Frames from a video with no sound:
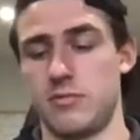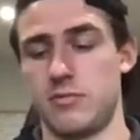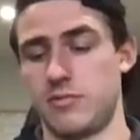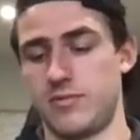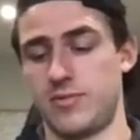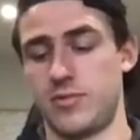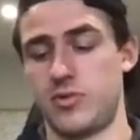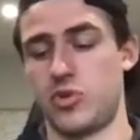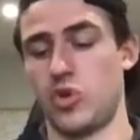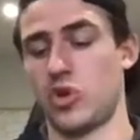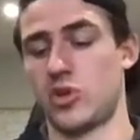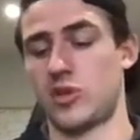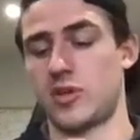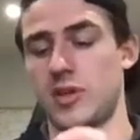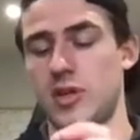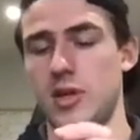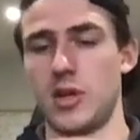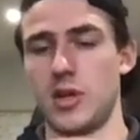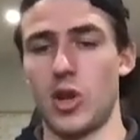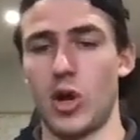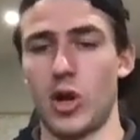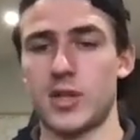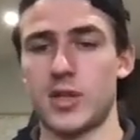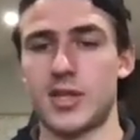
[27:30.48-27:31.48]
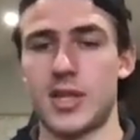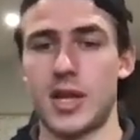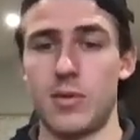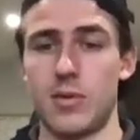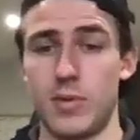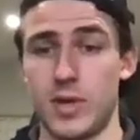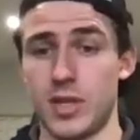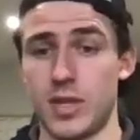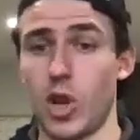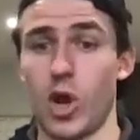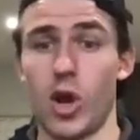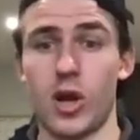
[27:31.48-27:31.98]
just to
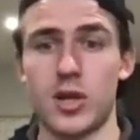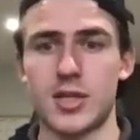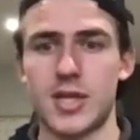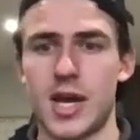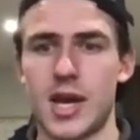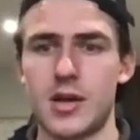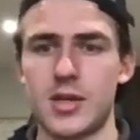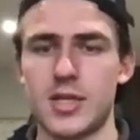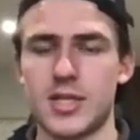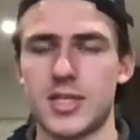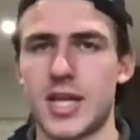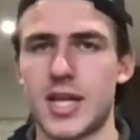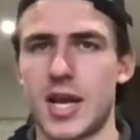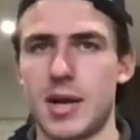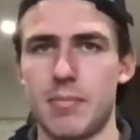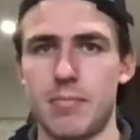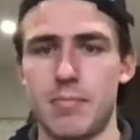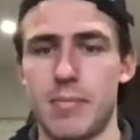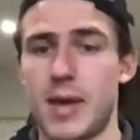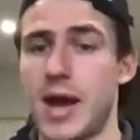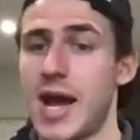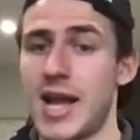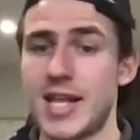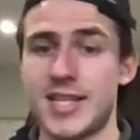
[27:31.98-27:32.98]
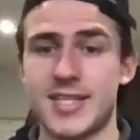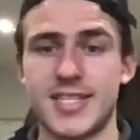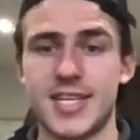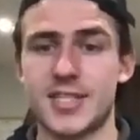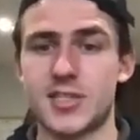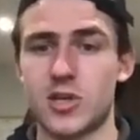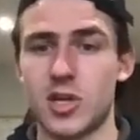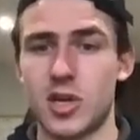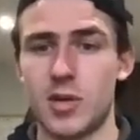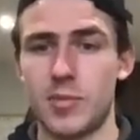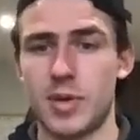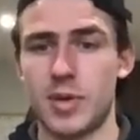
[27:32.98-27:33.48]
with lockdown, is that
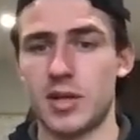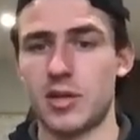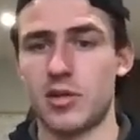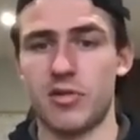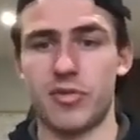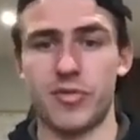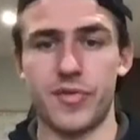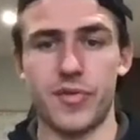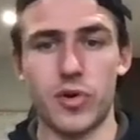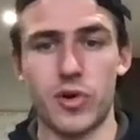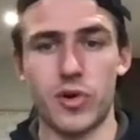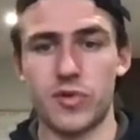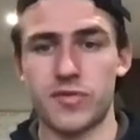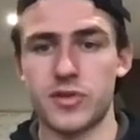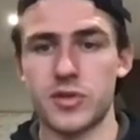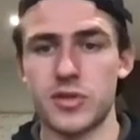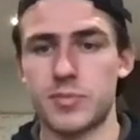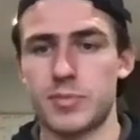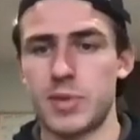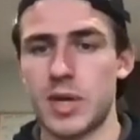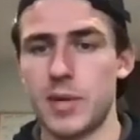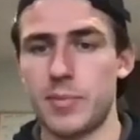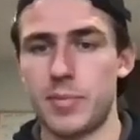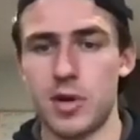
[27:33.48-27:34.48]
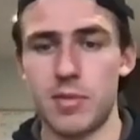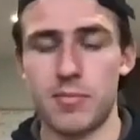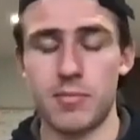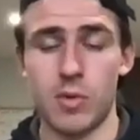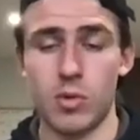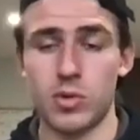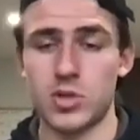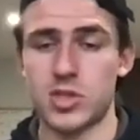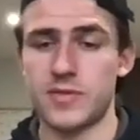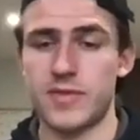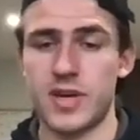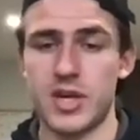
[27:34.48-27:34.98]
mindset's going to be at the forefront. People and
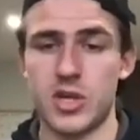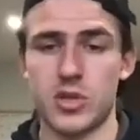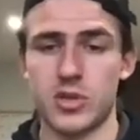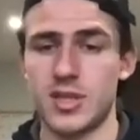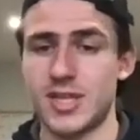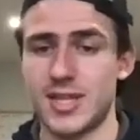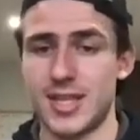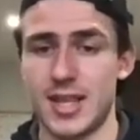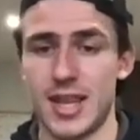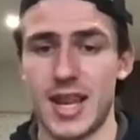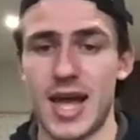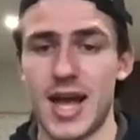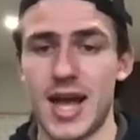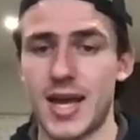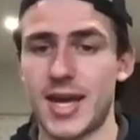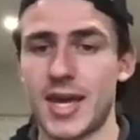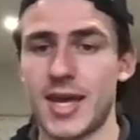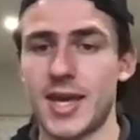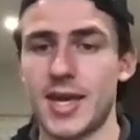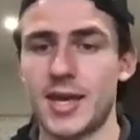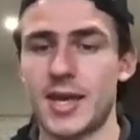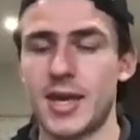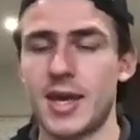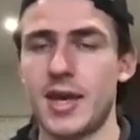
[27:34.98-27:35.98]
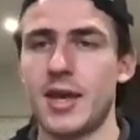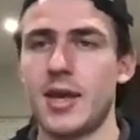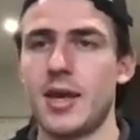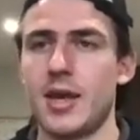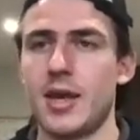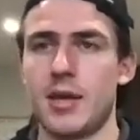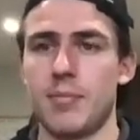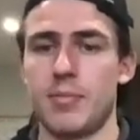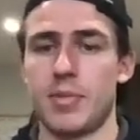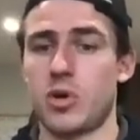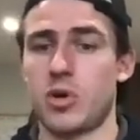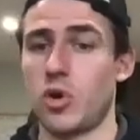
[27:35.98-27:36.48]
motivation is lacking,
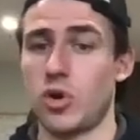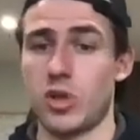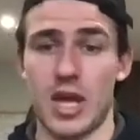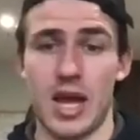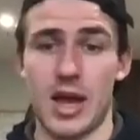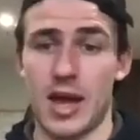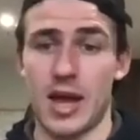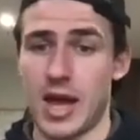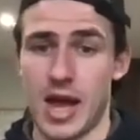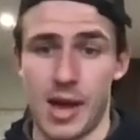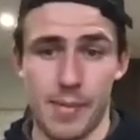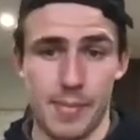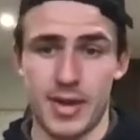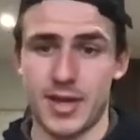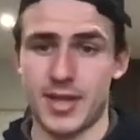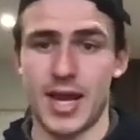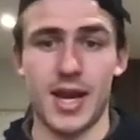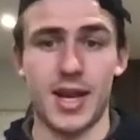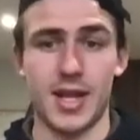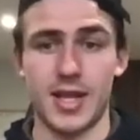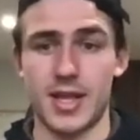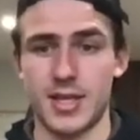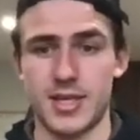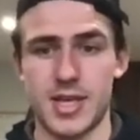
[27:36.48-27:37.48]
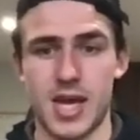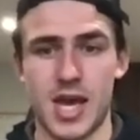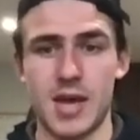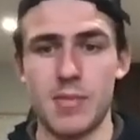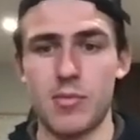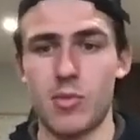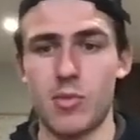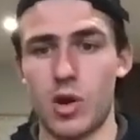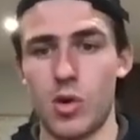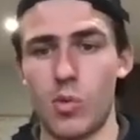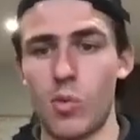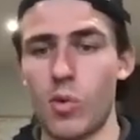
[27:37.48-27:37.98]
because I'm exactly the same
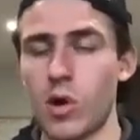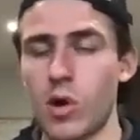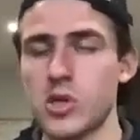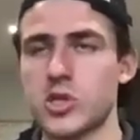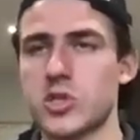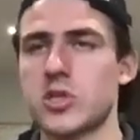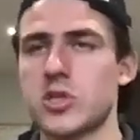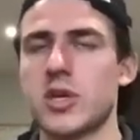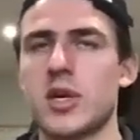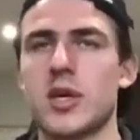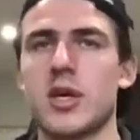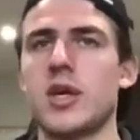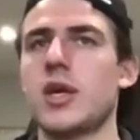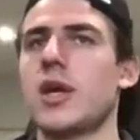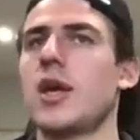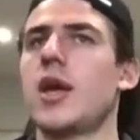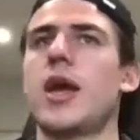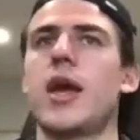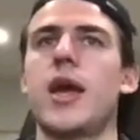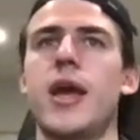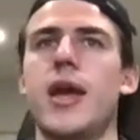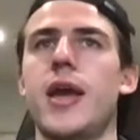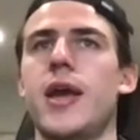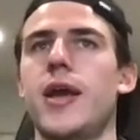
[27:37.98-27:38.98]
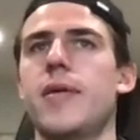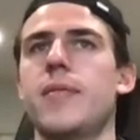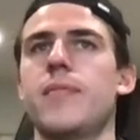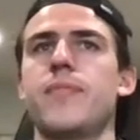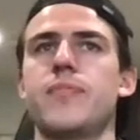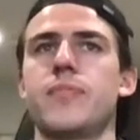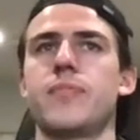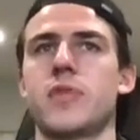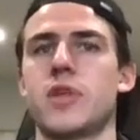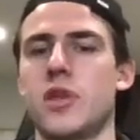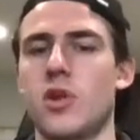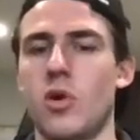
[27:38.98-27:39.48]
what I was.
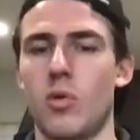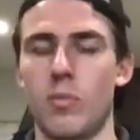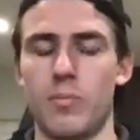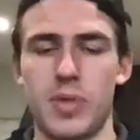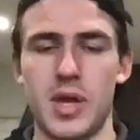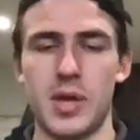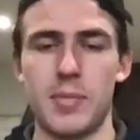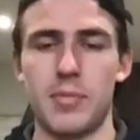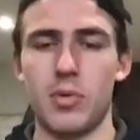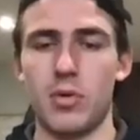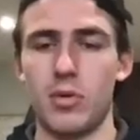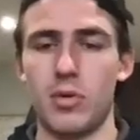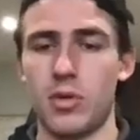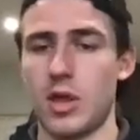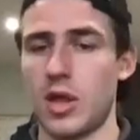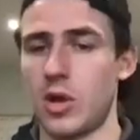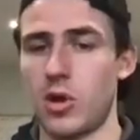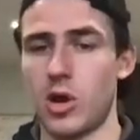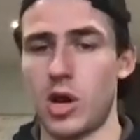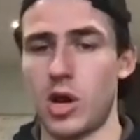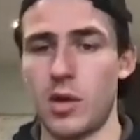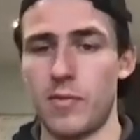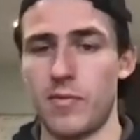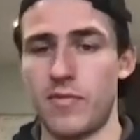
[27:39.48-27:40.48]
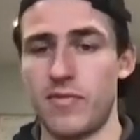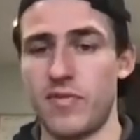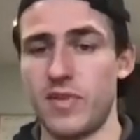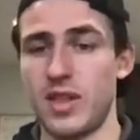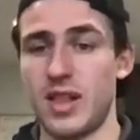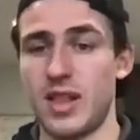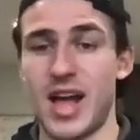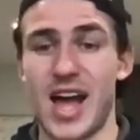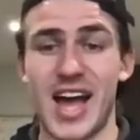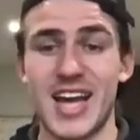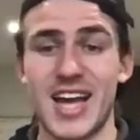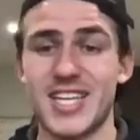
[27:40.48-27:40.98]
People are going to
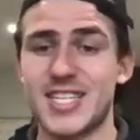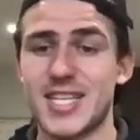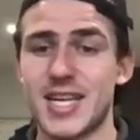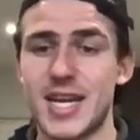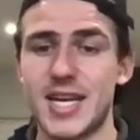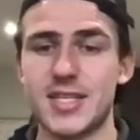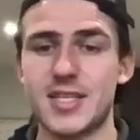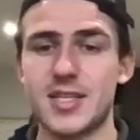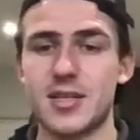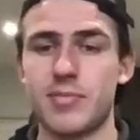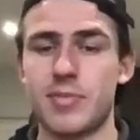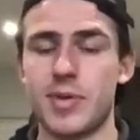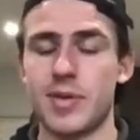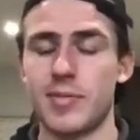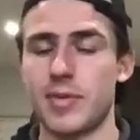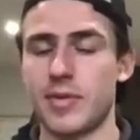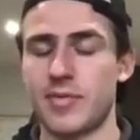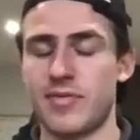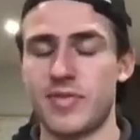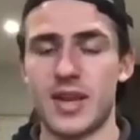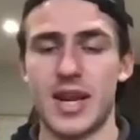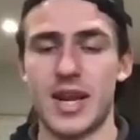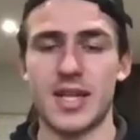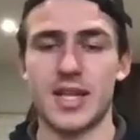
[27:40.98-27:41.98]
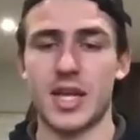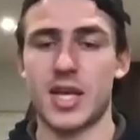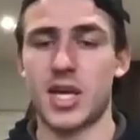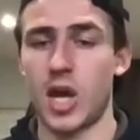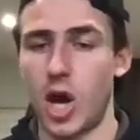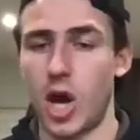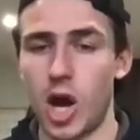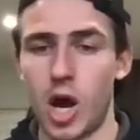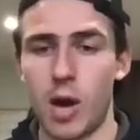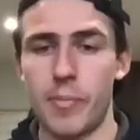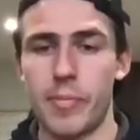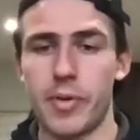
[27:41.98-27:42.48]
feel isolated. People feel like they
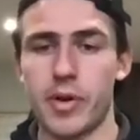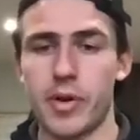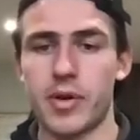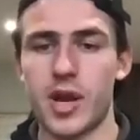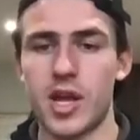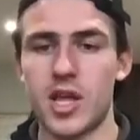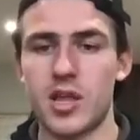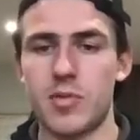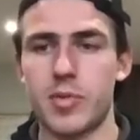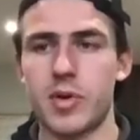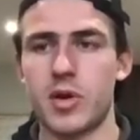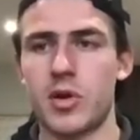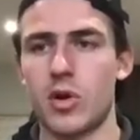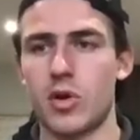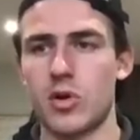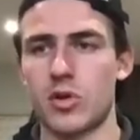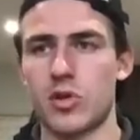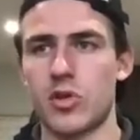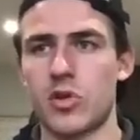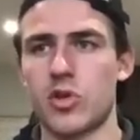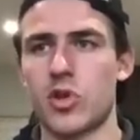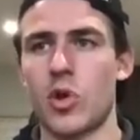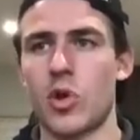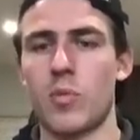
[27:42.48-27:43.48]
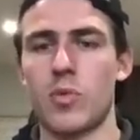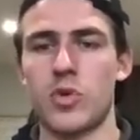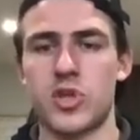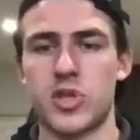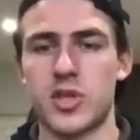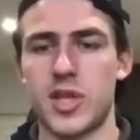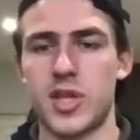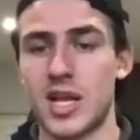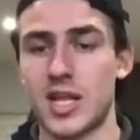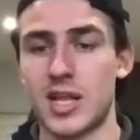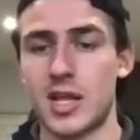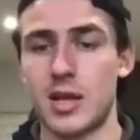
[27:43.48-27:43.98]
can't progress because there's so much
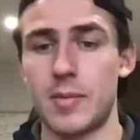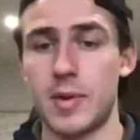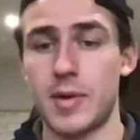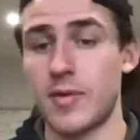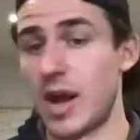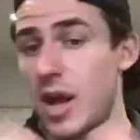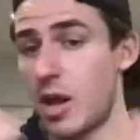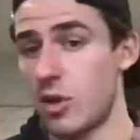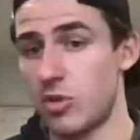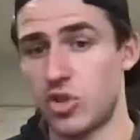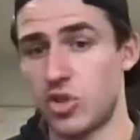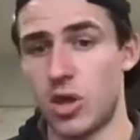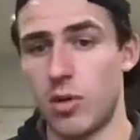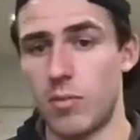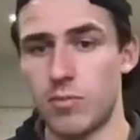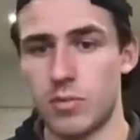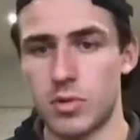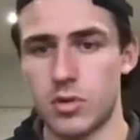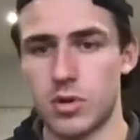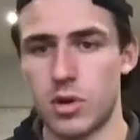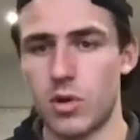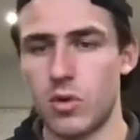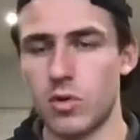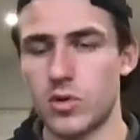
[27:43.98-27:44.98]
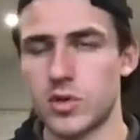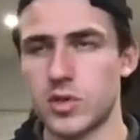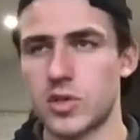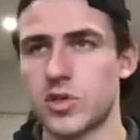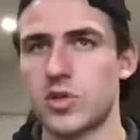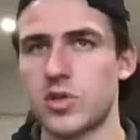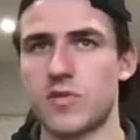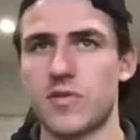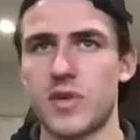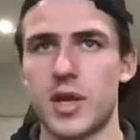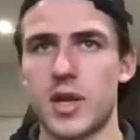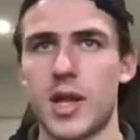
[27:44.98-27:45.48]
stigma around gyms closing and
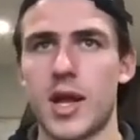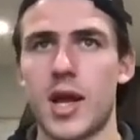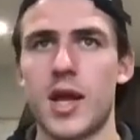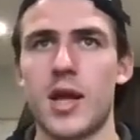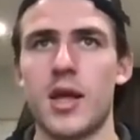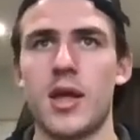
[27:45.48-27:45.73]
stuff like that.